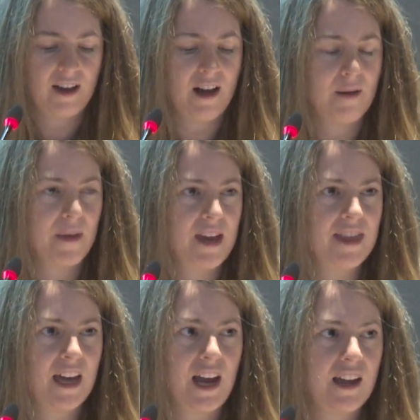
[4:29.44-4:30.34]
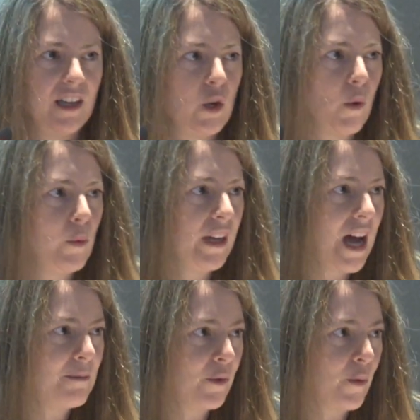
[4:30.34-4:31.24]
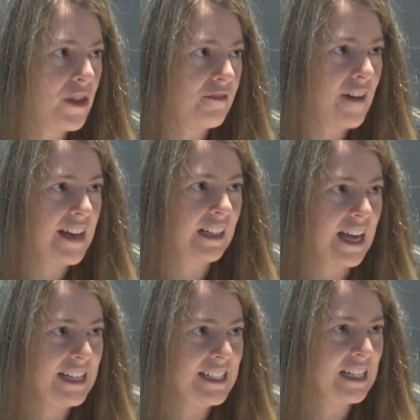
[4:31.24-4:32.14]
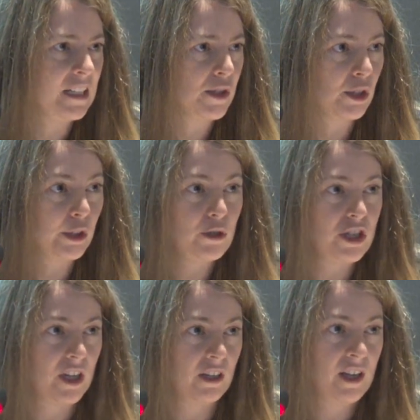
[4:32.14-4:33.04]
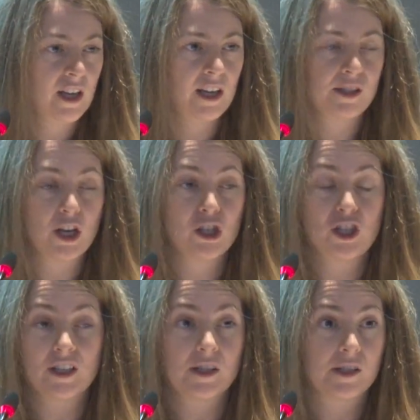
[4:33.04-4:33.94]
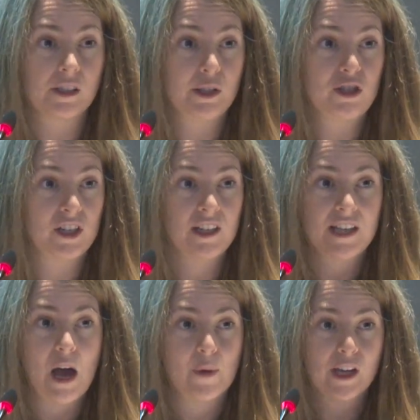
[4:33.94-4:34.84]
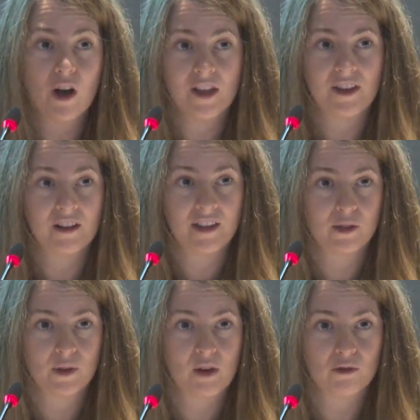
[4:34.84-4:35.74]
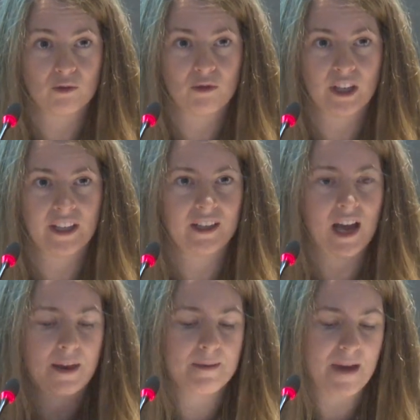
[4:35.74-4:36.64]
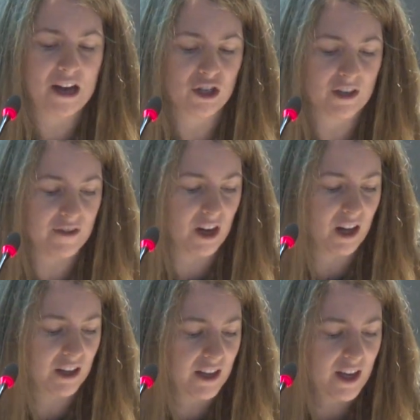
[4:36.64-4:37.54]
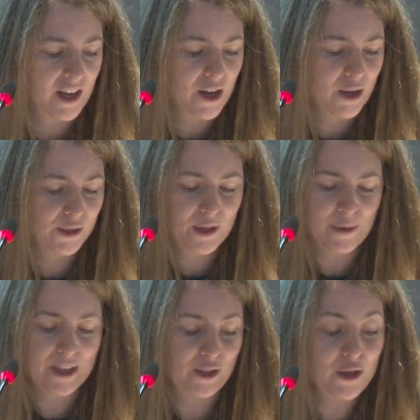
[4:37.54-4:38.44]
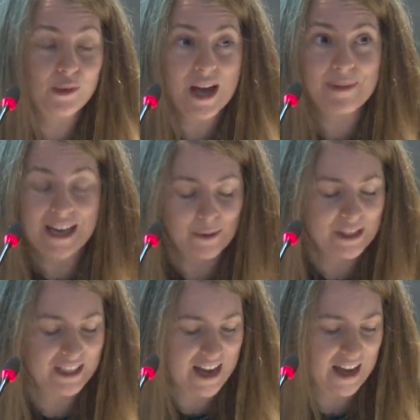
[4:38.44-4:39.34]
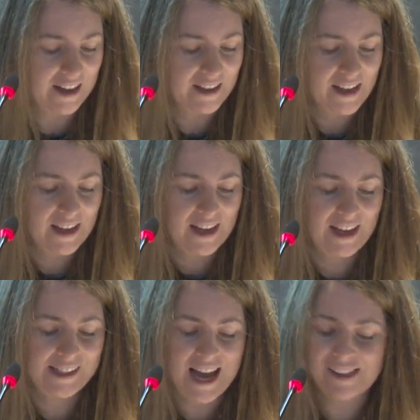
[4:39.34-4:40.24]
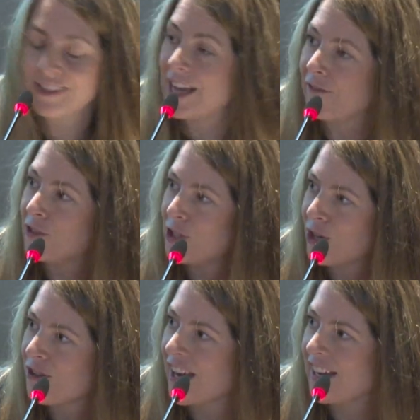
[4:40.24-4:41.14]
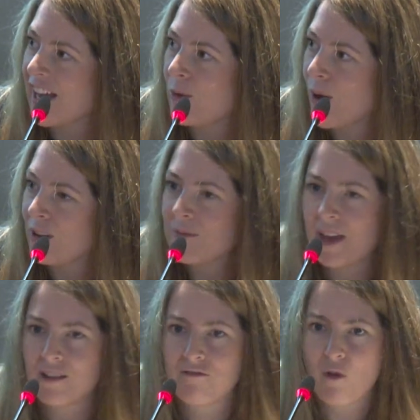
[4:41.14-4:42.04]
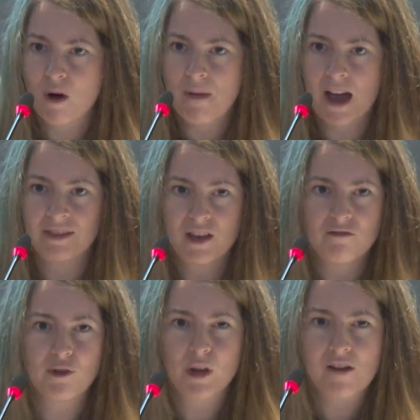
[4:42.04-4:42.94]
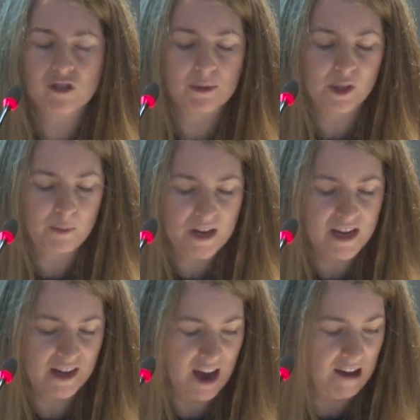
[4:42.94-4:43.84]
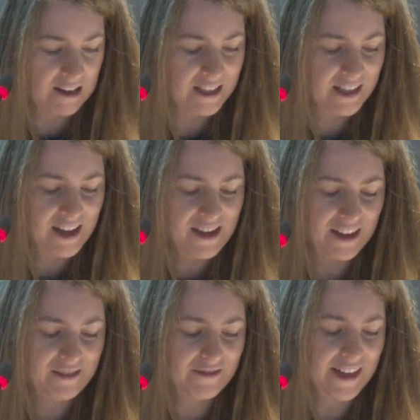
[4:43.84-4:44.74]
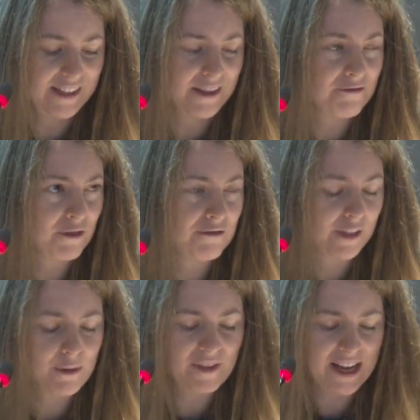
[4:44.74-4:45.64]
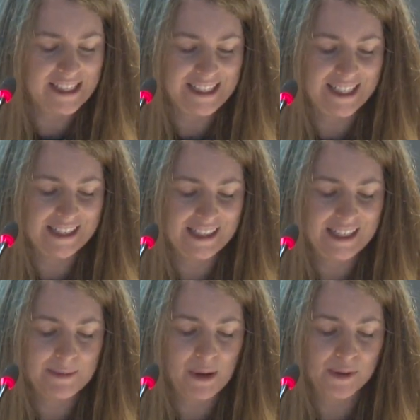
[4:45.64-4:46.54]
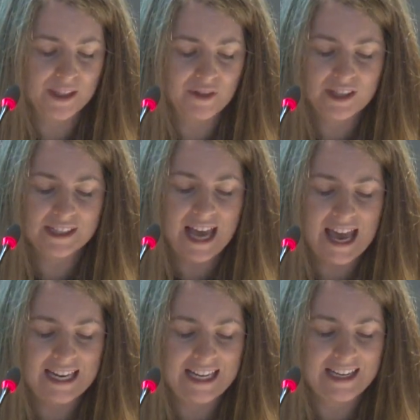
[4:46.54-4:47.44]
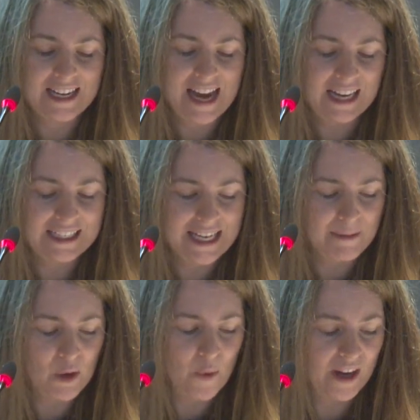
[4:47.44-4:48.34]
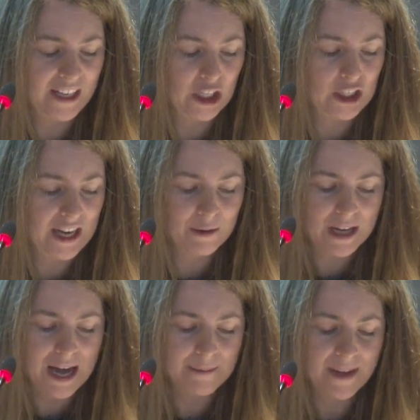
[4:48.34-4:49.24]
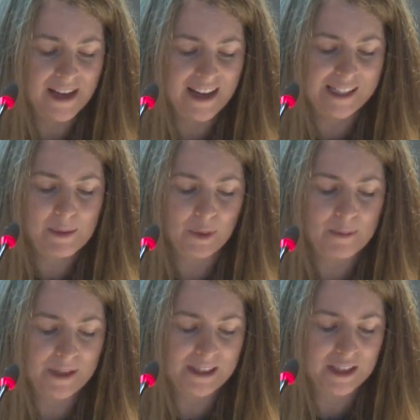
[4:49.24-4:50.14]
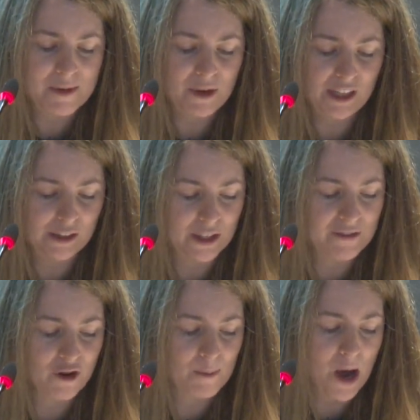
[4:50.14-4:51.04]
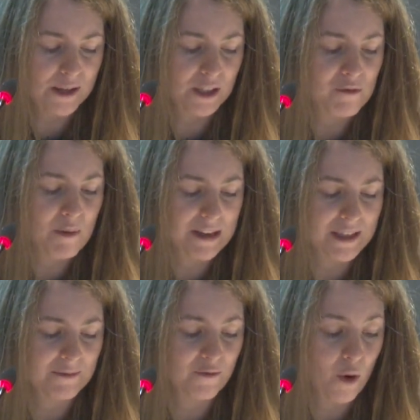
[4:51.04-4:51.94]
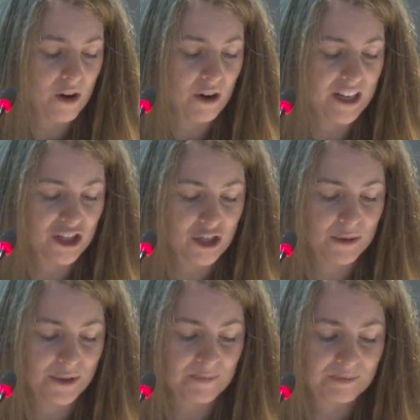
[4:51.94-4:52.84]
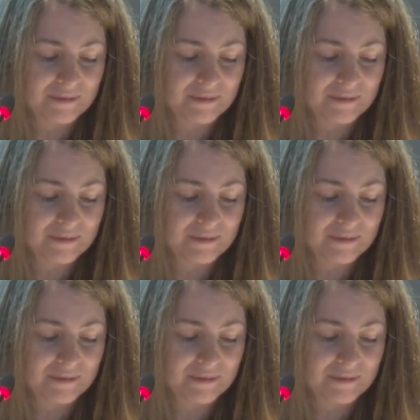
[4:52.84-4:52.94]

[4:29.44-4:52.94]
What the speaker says: And that, when we come with a final idea and a solution, it's not just the solution, it's how we got there. That's really kind of the magic of it all. So it's you coming out today. It's Alan's effort to create a welcoming format that you feel comfortable speaking at, that invites the free flow of ideas. It's about civil society and academia wanting a good outcome. It's about the business community looking for a positive momentum forward on issues.